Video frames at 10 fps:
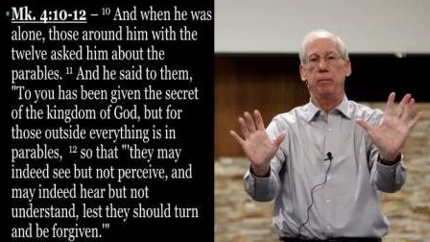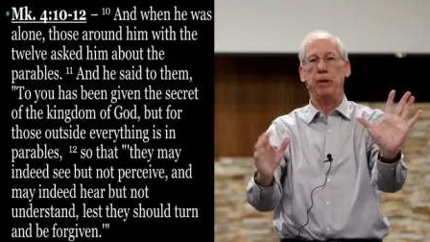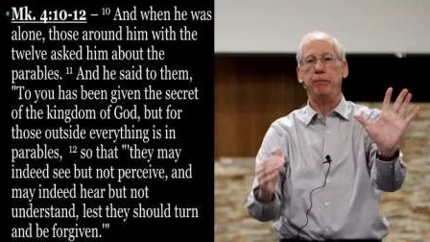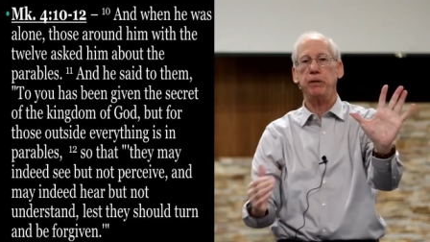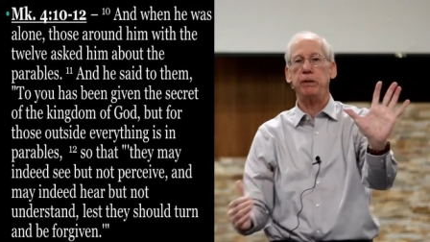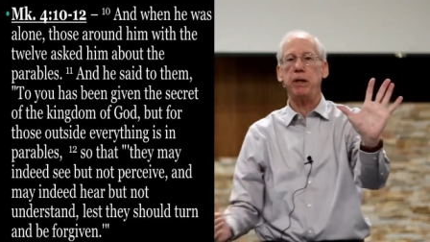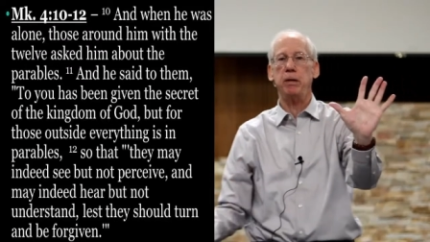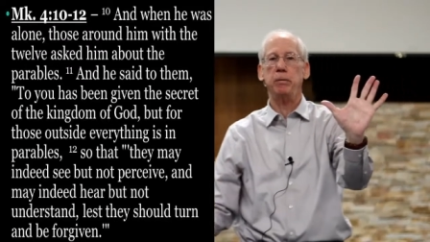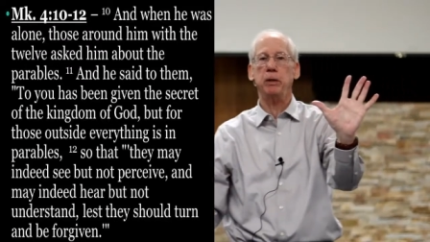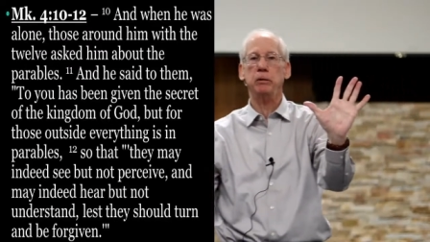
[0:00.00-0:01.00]
But if you
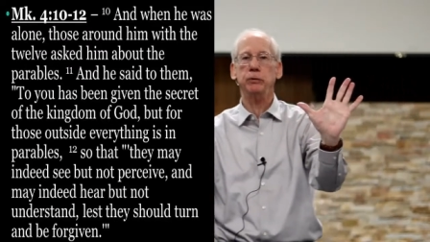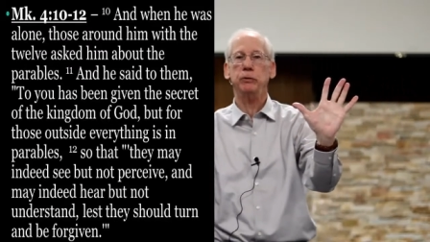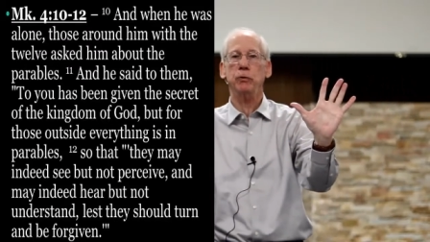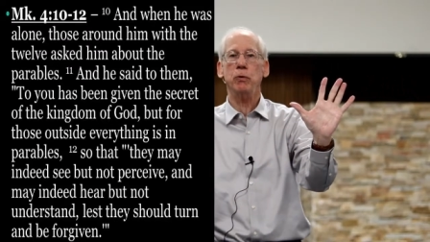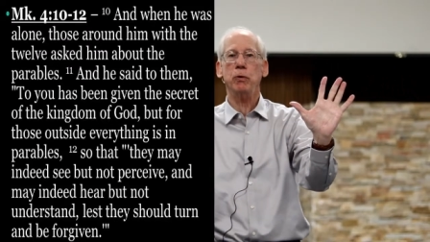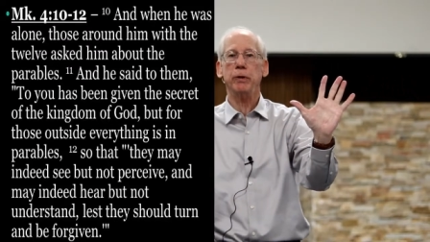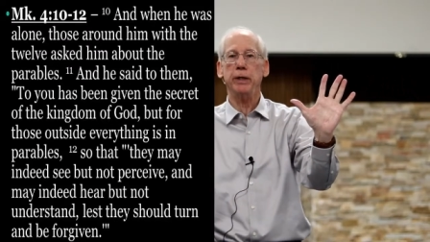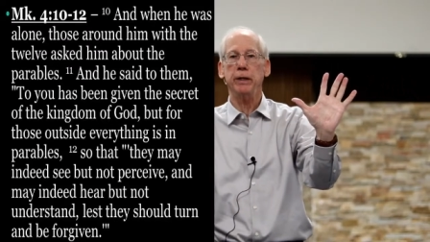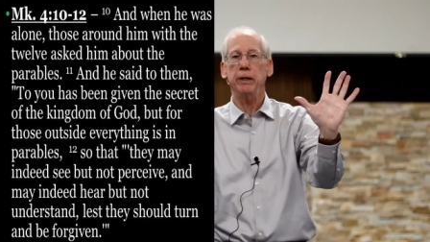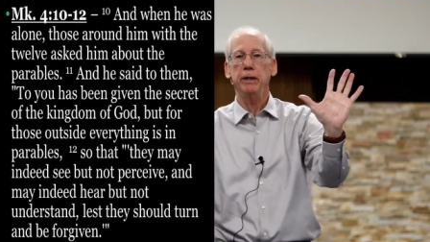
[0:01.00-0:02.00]
tell them a little
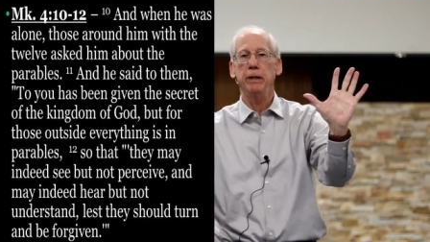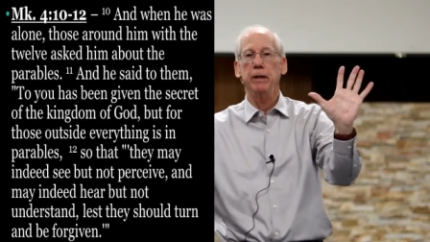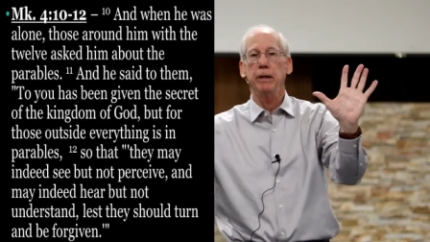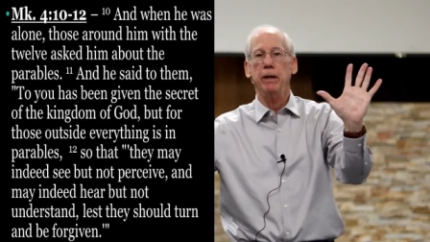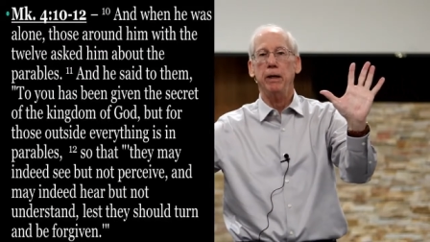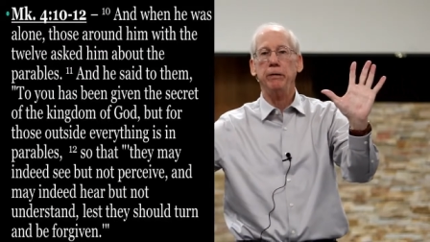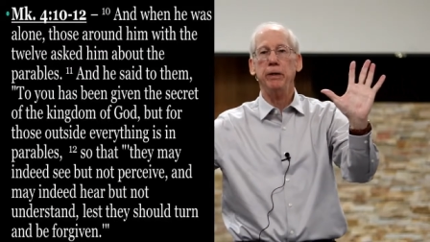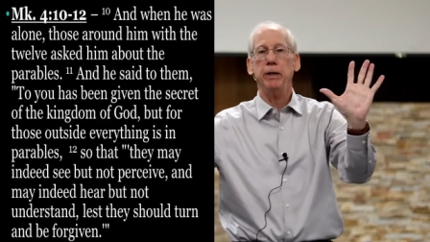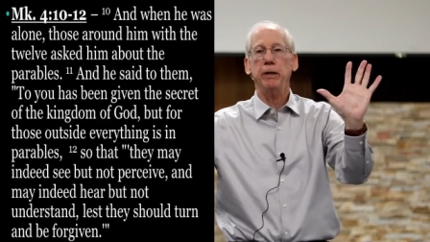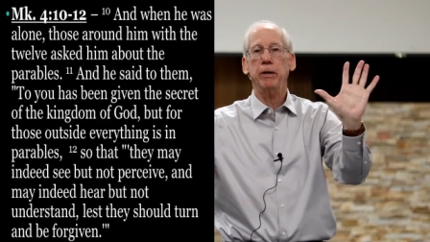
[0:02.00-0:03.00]
story
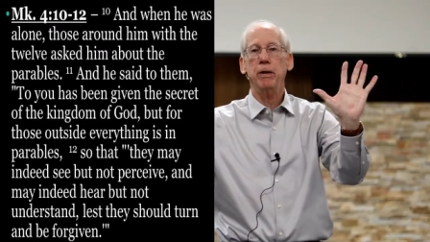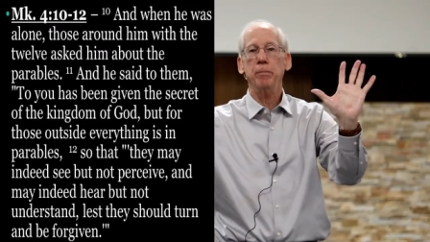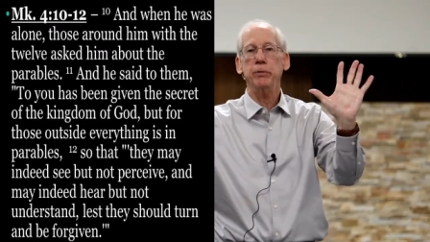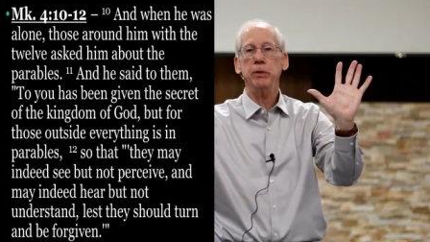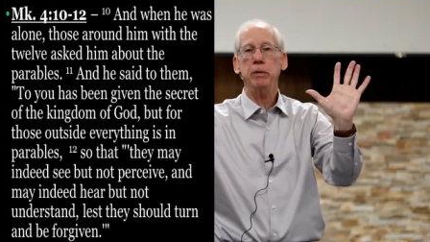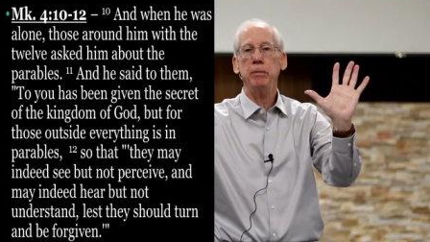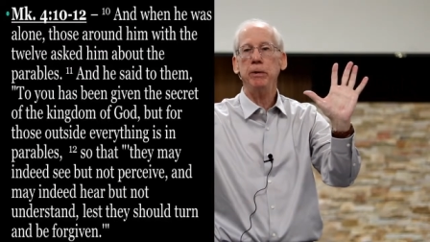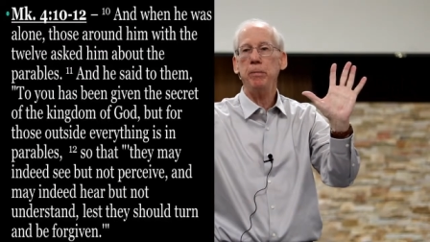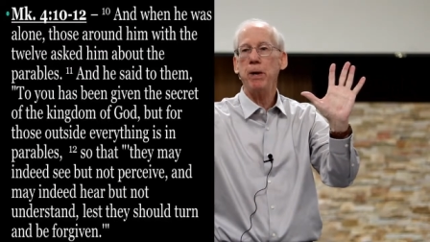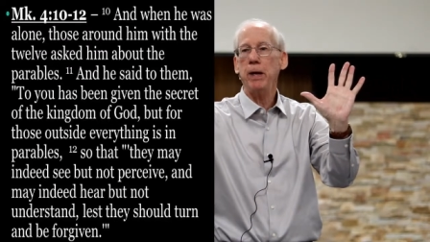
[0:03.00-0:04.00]
and then it comes in
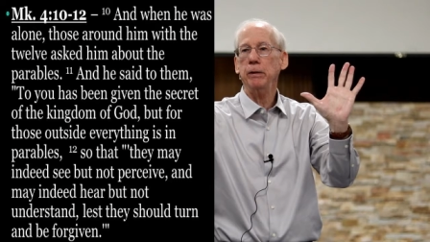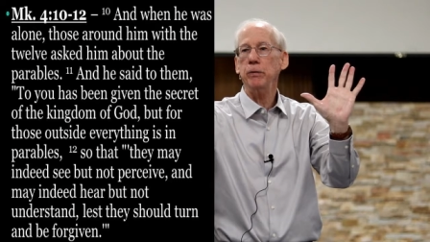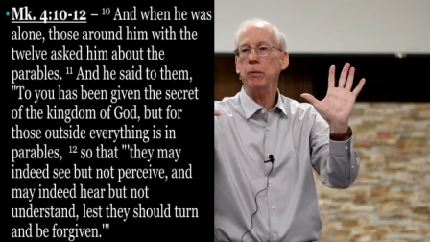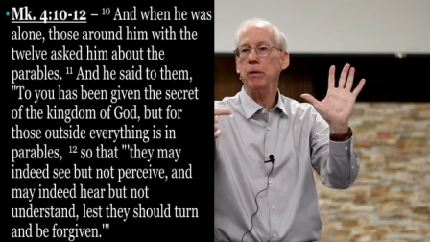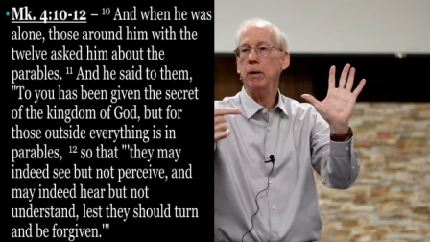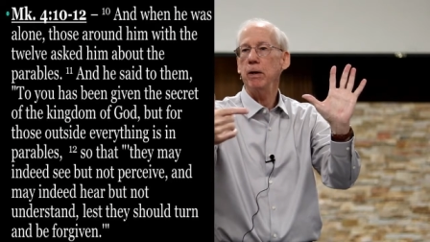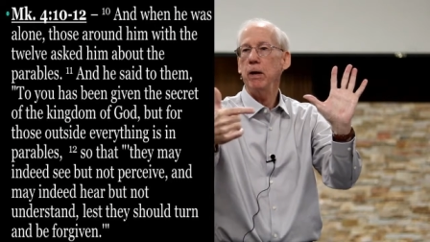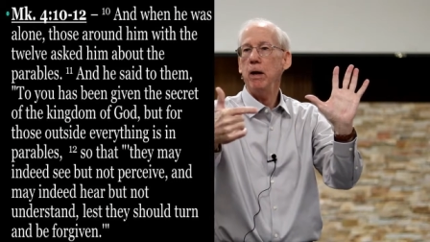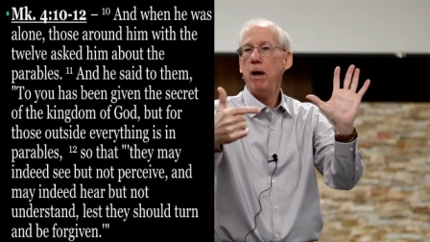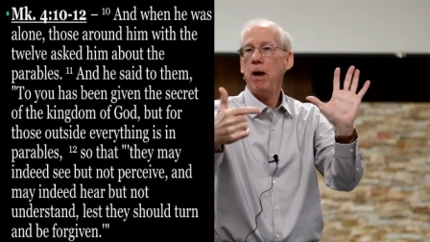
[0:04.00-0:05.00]
in the back door
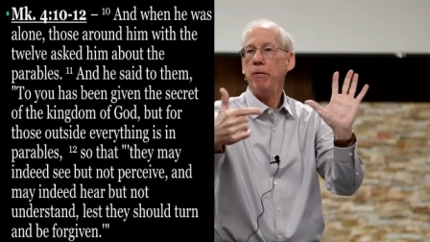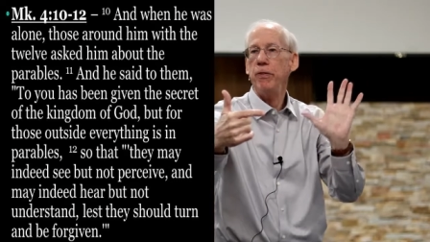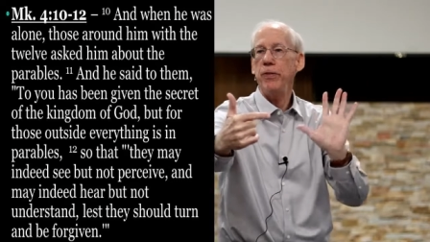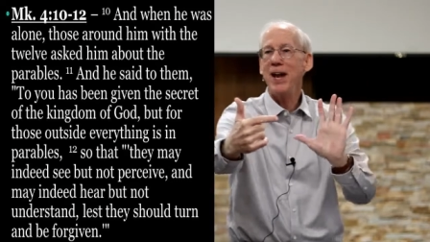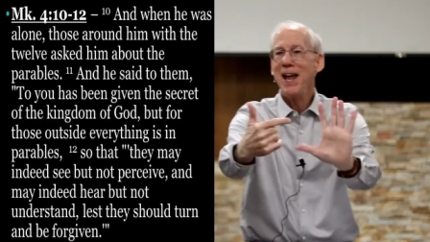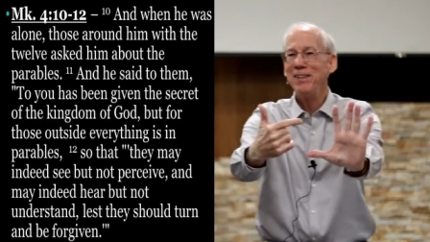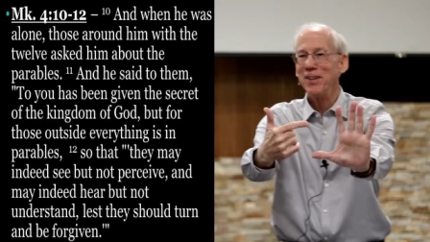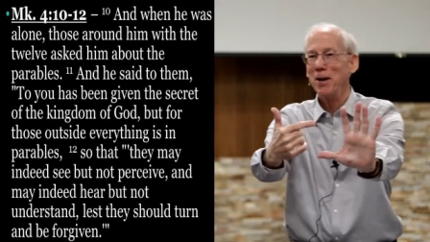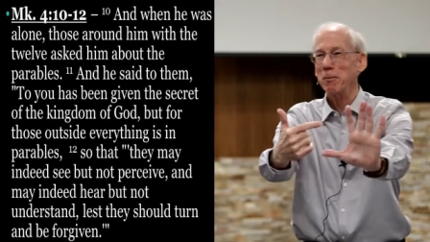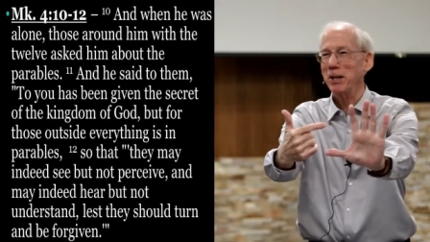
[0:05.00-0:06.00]
and
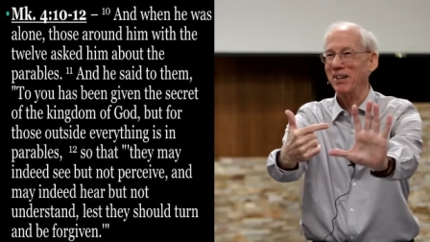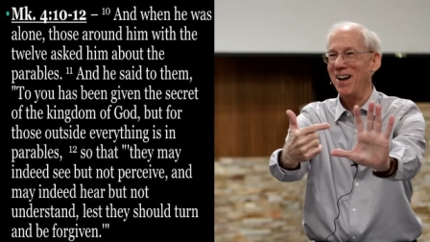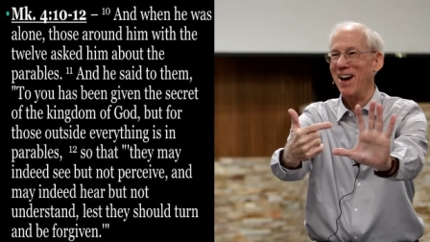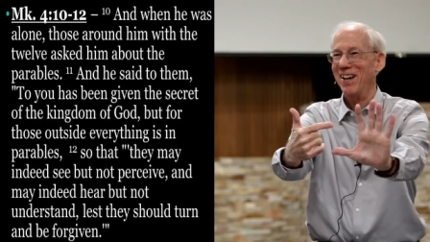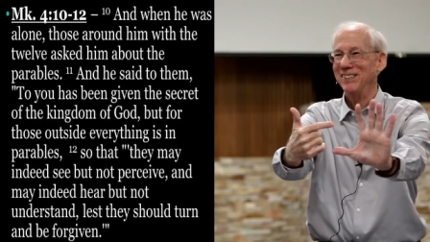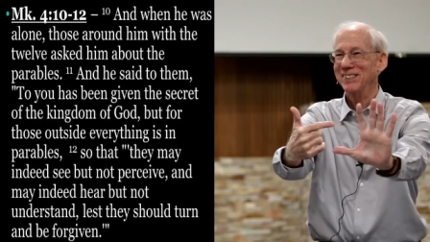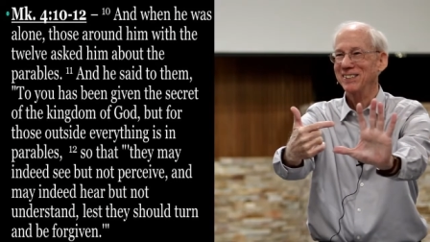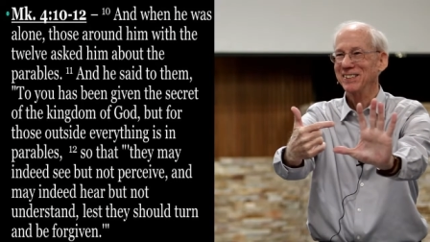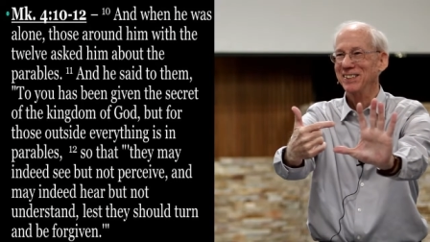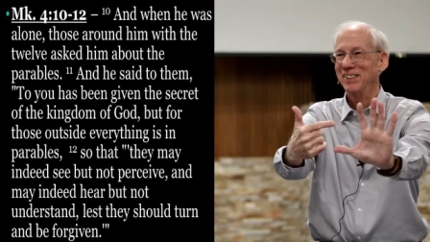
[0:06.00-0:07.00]
then they
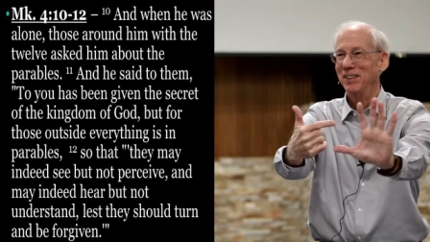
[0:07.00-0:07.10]
realize,